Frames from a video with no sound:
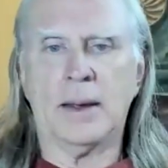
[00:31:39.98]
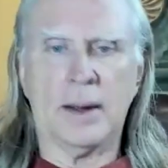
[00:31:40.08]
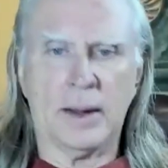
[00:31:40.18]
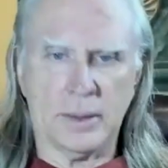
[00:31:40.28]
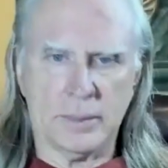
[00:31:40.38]

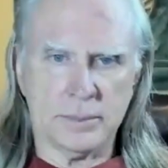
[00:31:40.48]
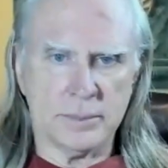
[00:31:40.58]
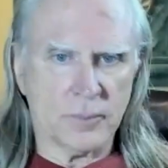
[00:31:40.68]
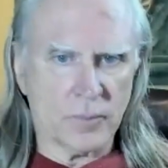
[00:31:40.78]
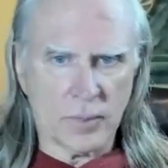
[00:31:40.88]

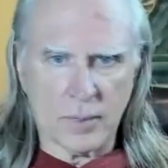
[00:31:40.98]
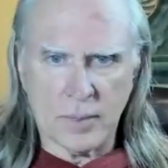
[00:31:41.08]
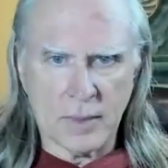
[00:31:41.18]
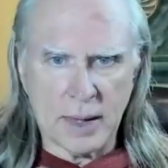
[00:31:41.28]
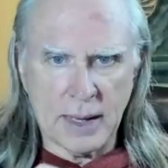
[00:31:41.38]
um,
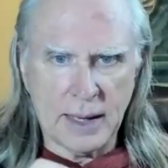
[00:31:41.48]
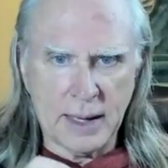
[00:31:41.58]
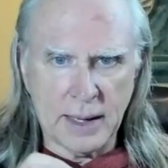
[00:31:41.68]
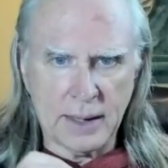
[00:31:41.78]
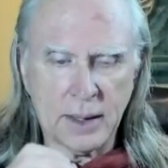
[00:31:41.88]

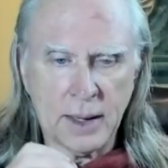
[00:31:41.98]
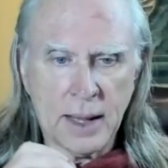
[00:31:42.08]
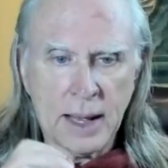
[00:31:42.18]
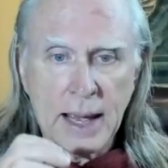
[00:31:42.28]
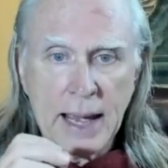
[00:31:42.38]
it
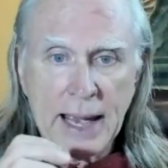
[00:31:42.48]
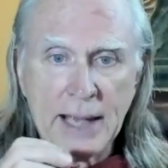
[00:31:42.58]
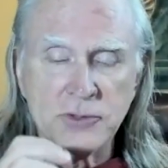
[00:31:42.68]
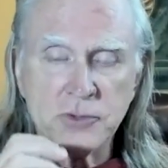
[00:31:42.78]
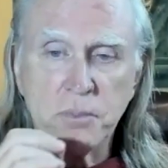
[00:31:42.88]

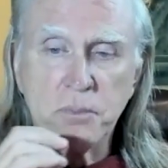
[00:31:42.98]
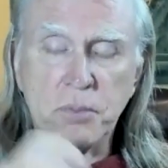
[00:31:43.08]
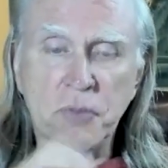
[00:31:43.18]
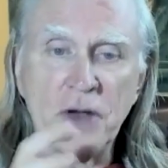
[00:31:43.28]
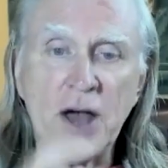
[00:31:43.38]
has
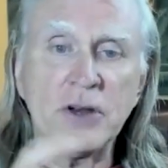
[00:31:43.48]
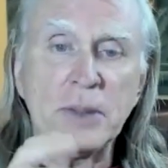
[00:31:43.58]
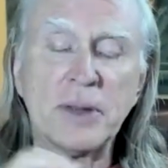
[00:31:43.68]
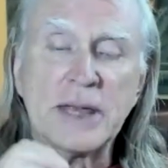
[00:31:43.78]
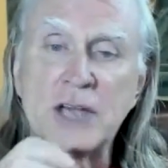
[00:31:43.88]
profound
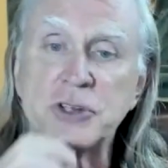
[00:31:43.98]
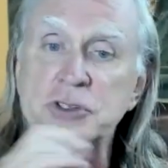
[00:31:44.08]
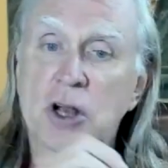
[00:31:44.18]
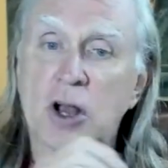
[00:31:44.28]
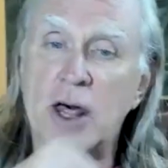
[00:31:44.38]

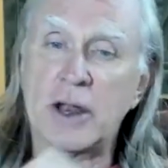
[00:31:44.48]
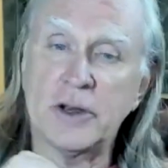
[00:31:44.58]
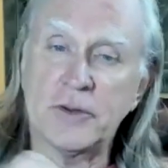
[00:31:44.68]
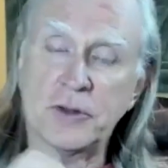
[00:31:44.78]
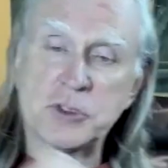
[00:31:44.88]
implications in a lot
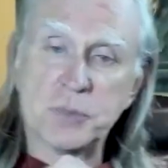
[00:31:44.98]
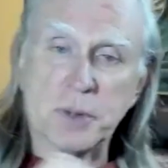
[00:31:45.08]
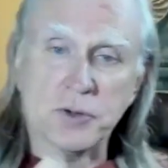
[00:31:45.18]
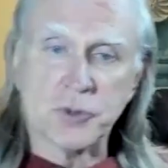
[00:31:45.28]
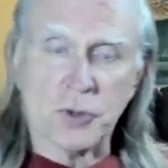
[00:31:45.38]
of different
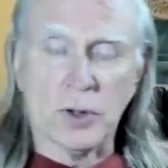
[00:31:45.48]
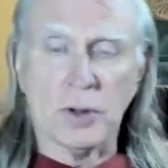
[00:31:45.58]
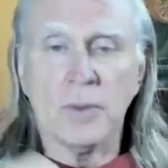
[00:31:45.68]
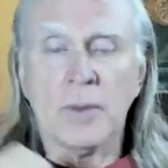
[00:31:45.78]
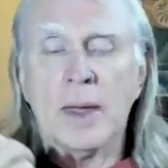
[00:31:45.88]

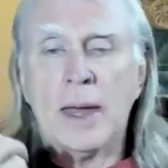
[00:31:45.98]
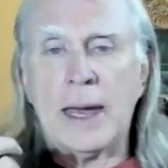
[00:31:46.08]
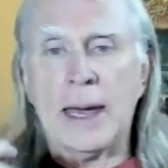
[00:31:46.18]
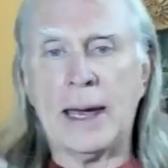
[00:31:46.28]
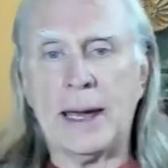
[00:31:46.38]
spiritual
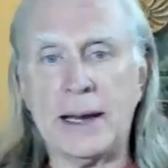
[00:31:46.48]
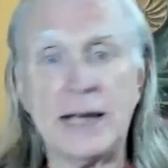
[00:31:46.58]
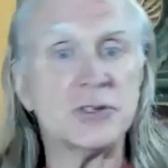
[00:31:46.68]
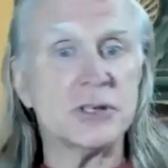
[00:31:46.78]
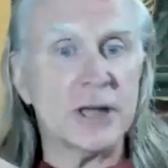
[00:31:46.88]
and
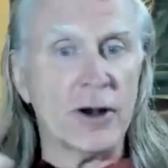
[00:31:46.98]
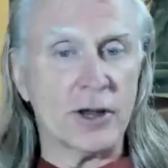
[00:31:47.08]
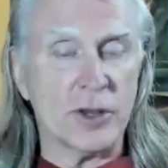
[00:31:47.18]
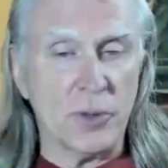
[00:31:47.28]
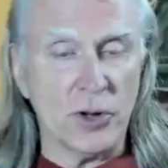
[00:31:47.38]

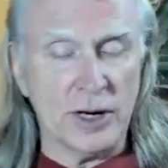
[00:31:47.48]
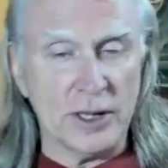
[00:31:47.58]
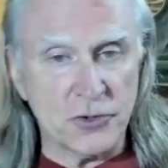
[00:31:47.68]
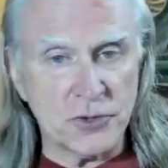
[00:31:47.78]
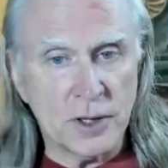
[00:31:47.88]
esoteric
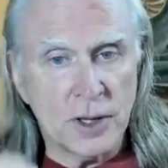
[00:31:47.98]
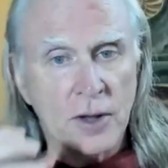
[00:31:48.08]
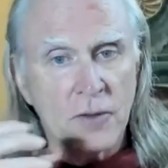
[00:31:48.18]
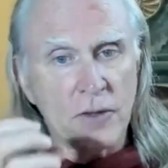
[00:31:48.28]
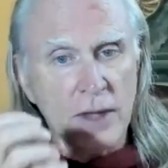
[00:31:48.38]
communities
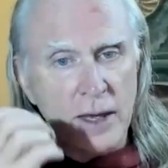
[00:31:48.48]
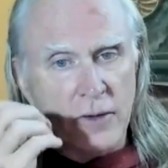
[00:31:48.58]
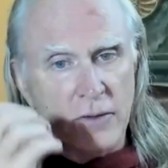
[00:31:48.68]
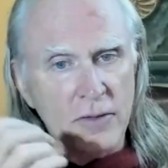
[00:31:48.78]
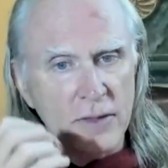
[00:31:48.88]

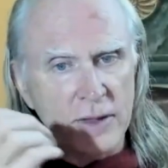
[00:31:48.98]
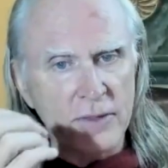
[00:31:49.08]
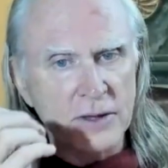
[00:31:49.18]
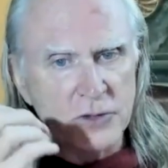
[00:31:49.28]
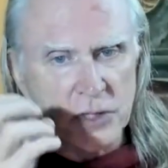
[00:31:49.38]
the
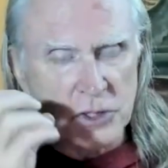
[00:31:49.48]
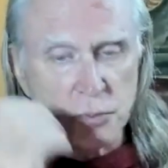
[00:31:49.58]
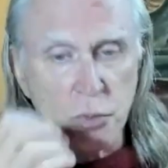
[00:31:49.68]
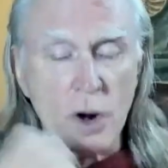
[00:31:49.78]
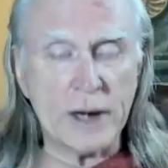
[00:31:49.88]
this this
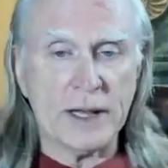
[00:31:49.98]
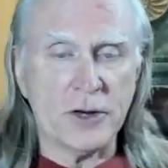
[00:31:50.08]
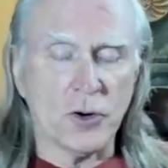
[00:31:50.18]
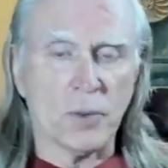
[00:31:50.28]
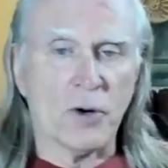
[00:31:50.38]
point
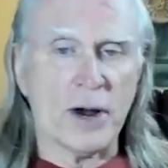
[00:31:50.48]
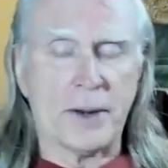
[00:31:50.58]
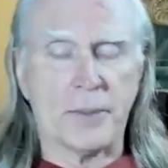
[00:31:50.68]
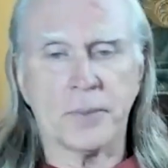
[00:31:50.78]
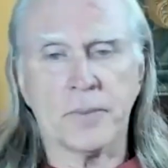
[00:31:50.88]
in your
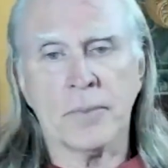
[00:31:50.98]
brain.